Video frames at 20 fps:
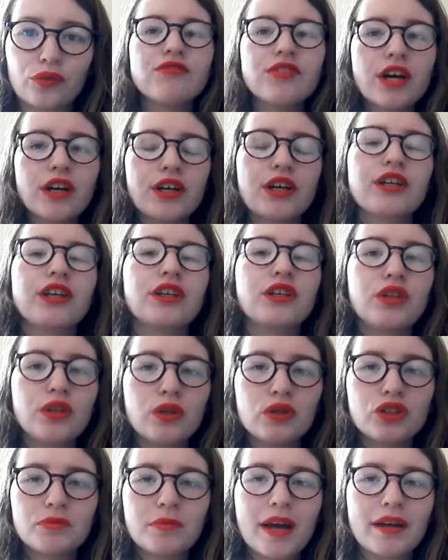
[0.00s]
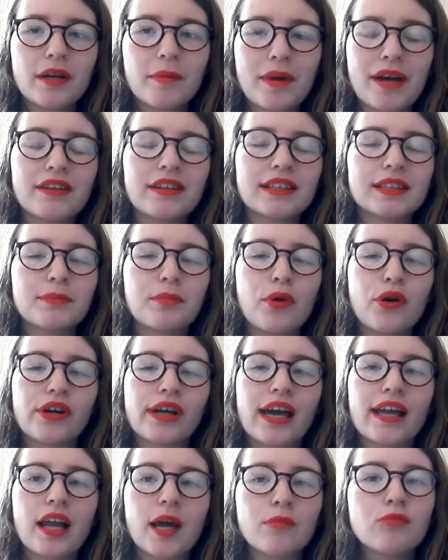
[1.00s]
I've not heard a huge amount about this
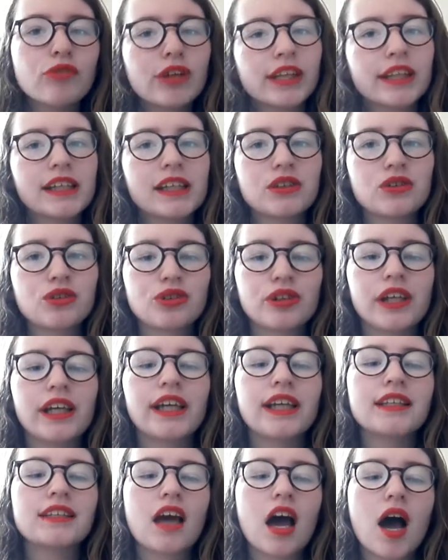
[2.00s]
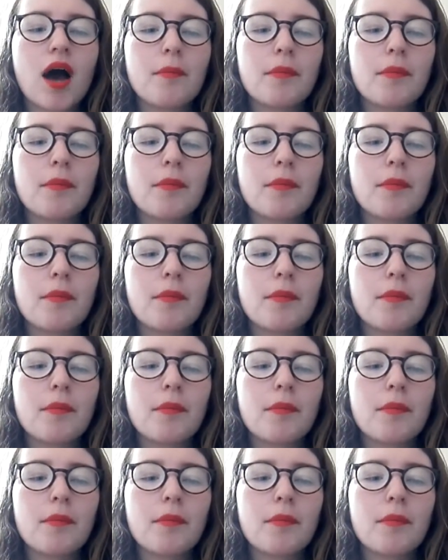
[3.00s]
book and I'm really intrigued.